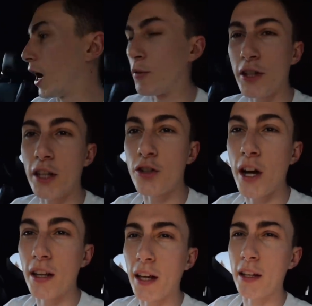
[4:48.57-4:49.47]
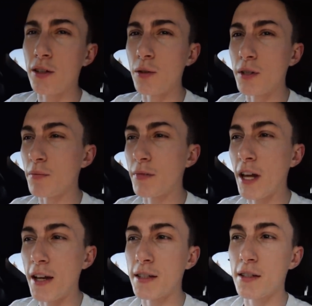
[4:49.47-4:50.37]
I'm just gonna try and like do some
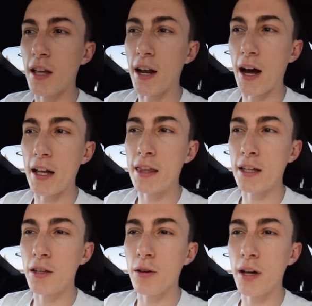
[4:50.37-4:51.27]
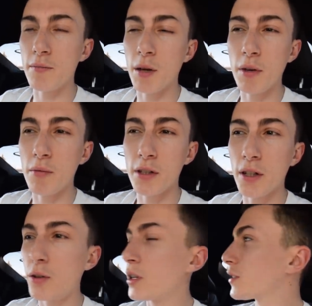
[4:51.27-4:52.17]
tests that I think you guys might be able to
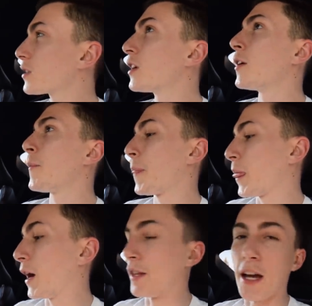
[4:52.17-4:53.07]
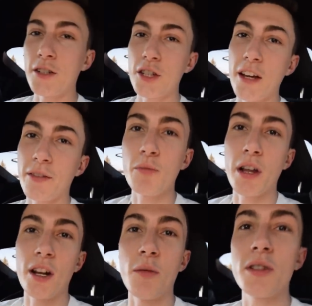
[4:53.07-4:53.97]
notice. And the engine light, for
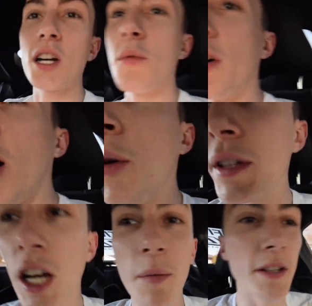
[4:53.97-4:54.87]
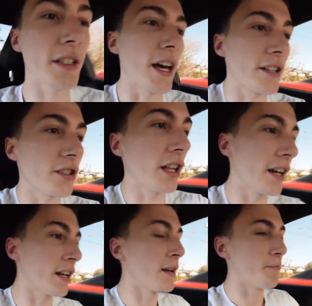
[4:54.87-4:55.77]
everybody that always comments on the engine
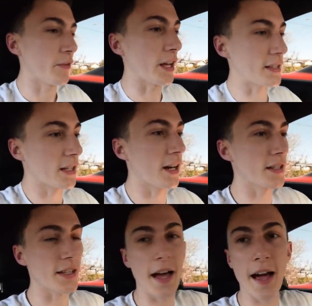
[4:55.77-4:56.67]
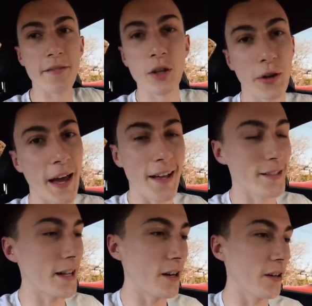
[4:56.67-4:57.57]
light, it's cause I have no
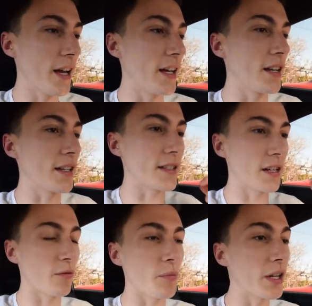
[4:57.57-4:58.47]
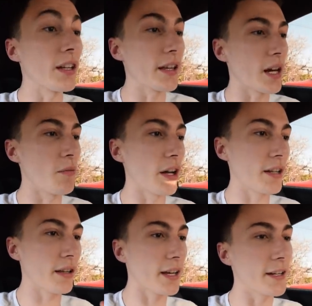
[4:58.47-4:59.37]
cats now and it's gonna repeatedly come on
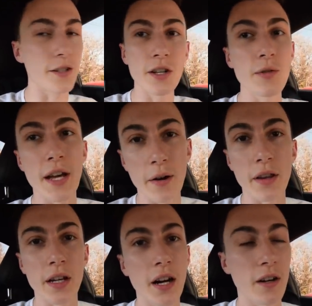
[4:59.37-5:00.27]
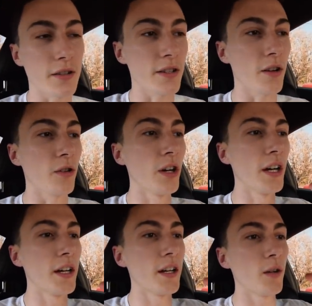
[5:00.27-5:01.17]
until I get it tuned out of the car. So
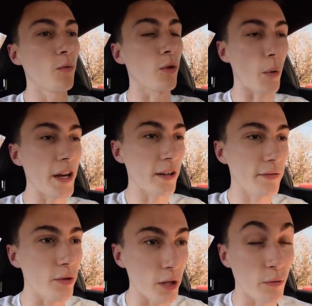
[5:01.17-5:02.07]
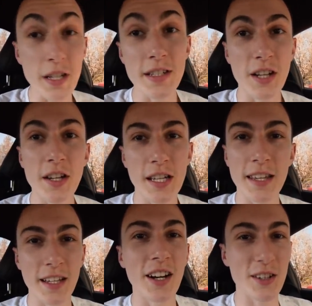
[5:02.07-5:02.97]
We're waiting for a reason not to
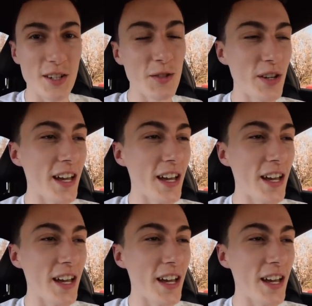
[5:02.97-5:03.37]
get the car tuned